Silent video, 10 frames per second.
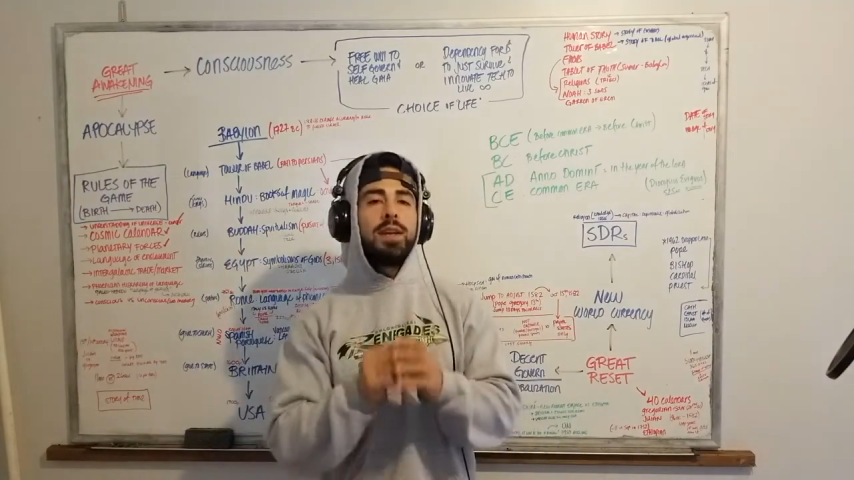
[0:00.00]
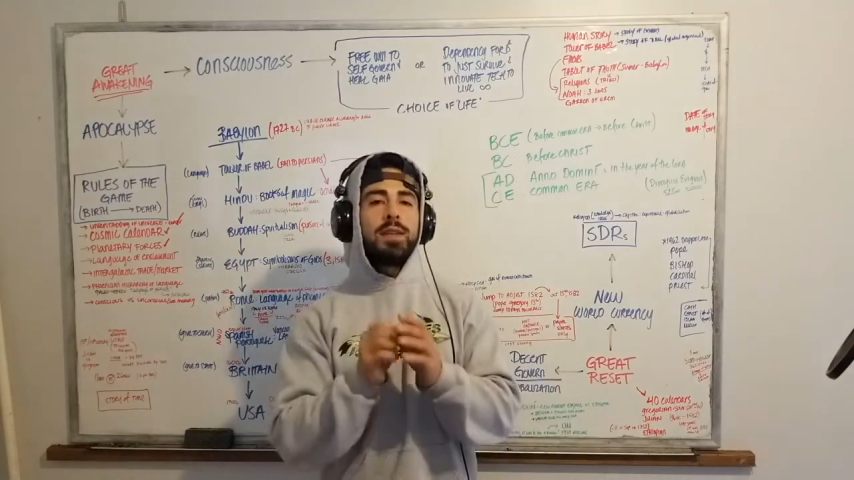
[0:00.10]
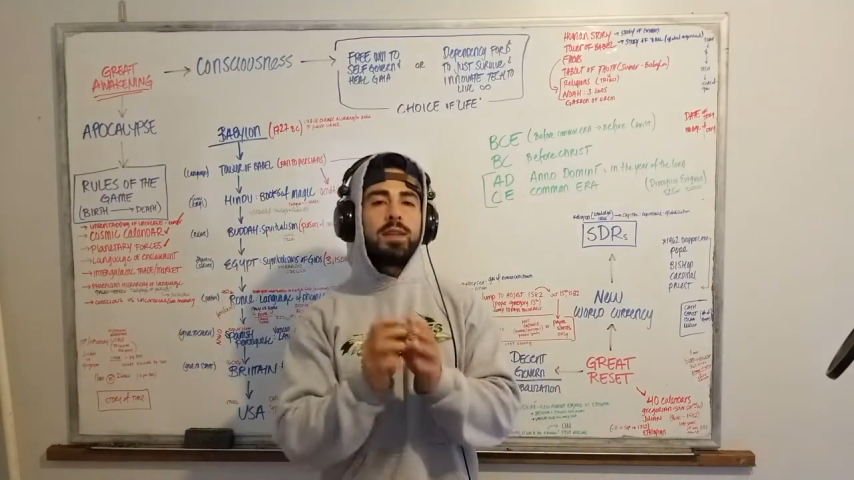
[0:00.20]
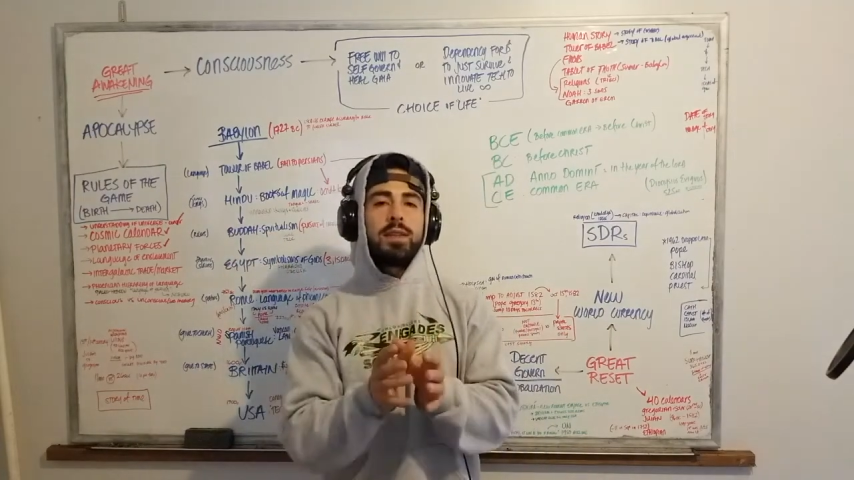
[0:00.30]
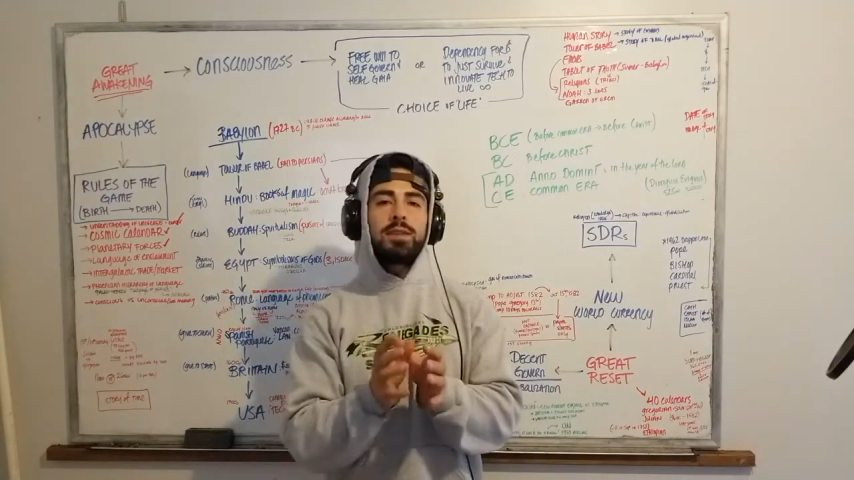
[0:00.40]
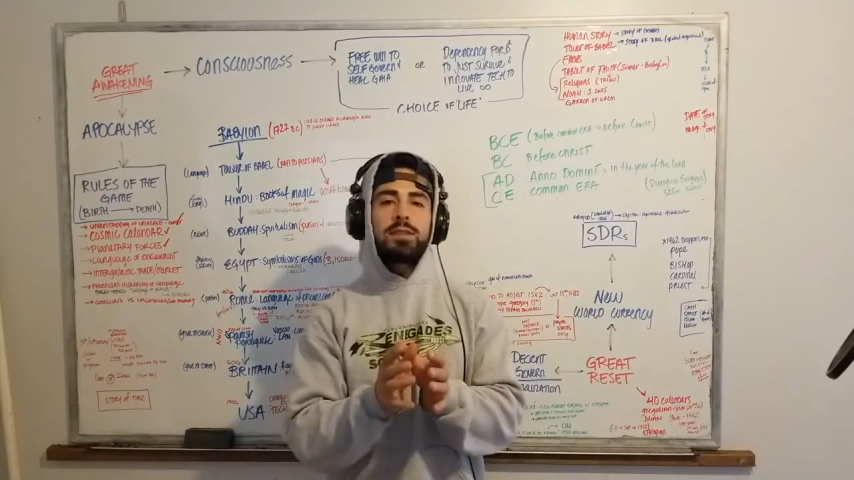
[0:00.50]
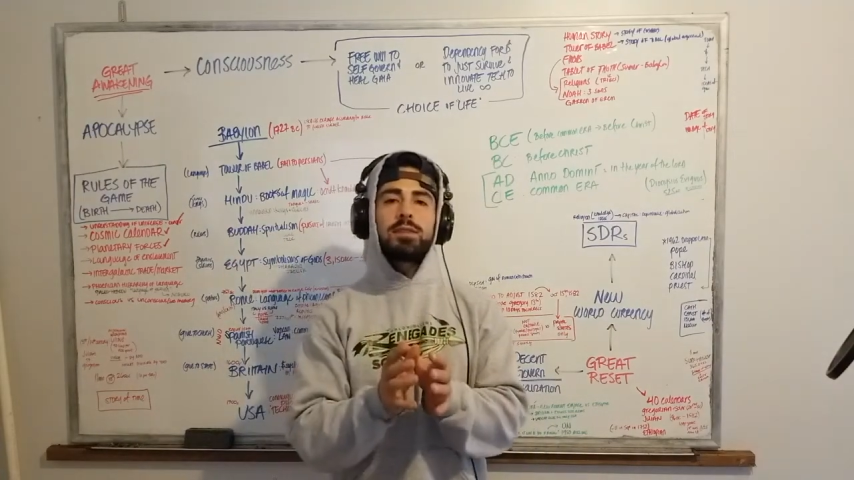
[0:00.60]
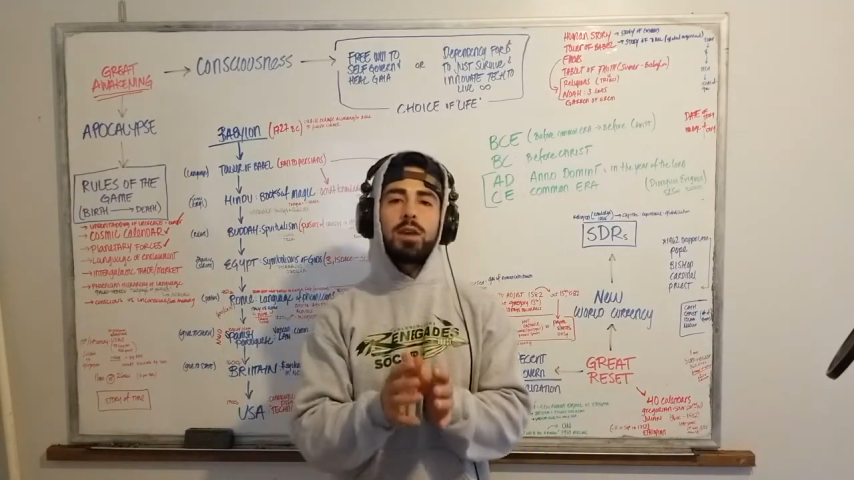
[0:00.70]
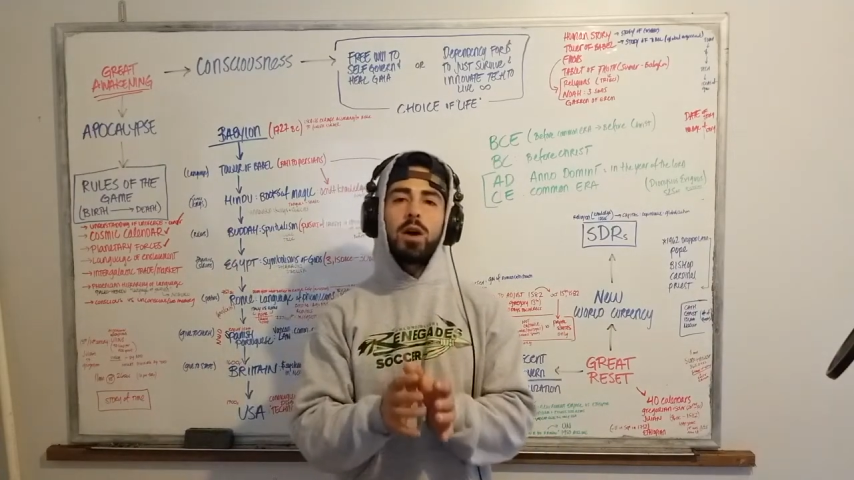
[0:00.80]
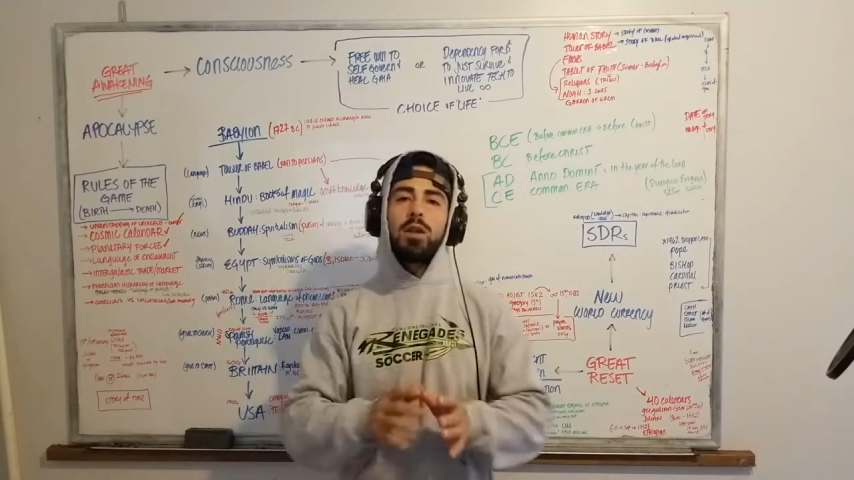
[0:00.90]
This is
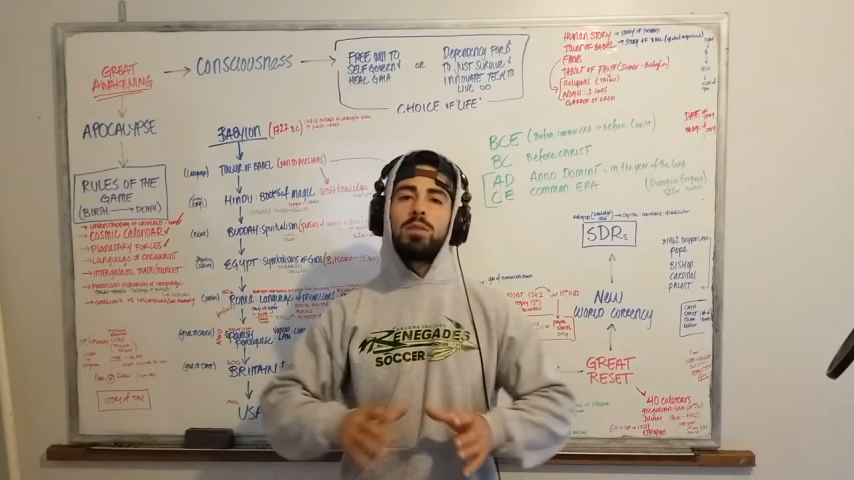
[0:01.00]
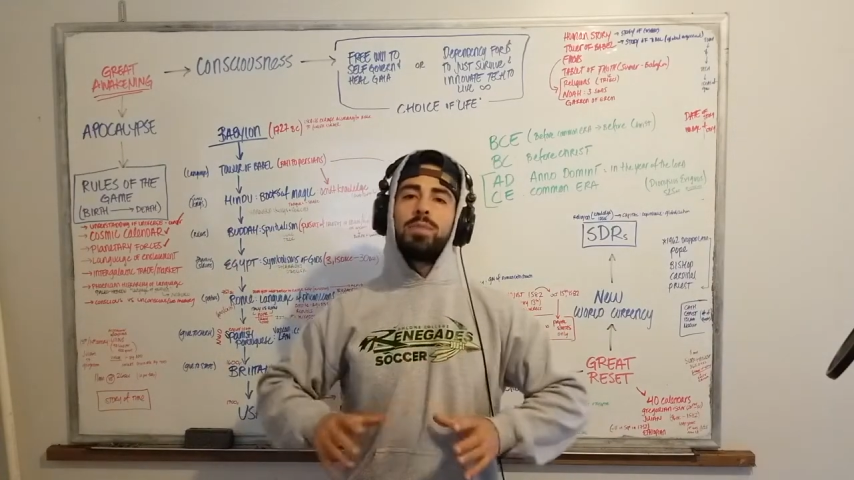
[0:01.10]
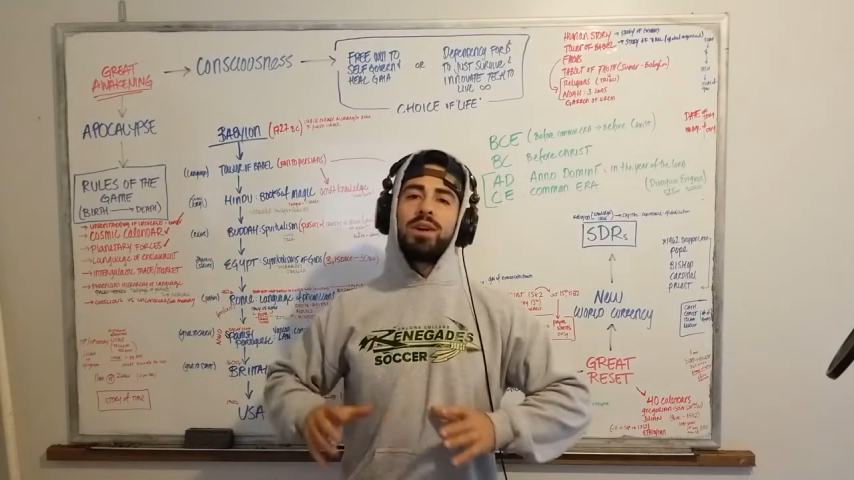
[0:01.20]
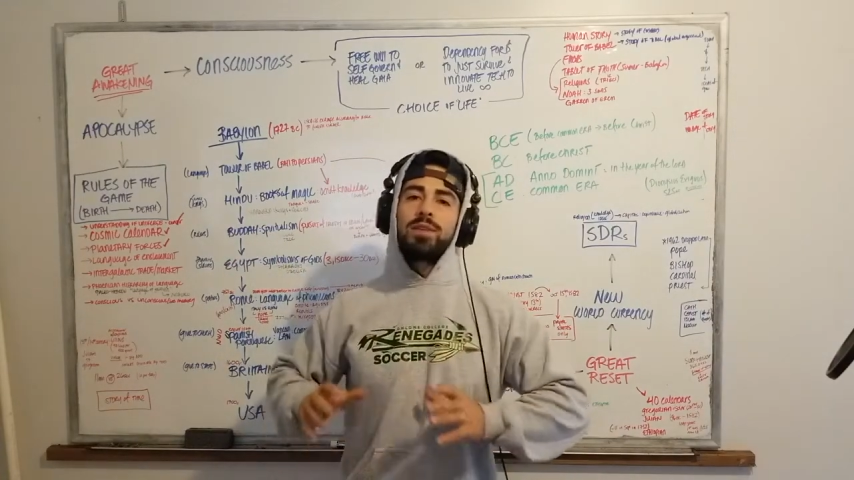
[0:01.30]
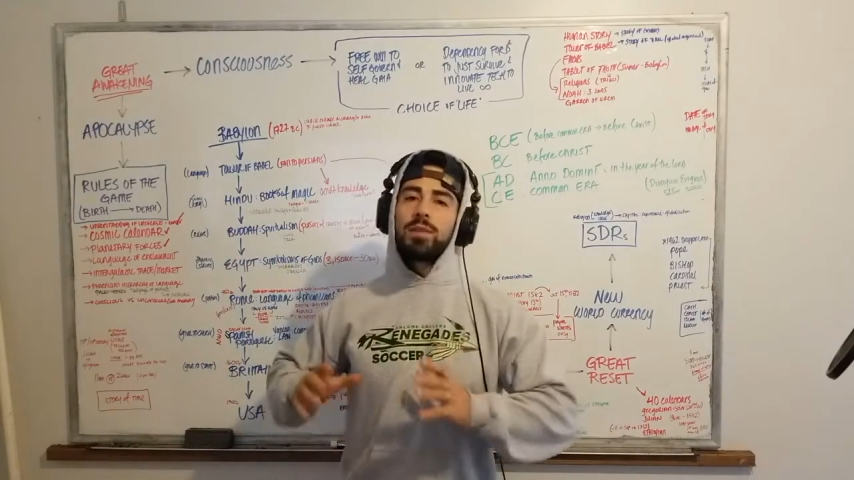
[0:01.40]
all about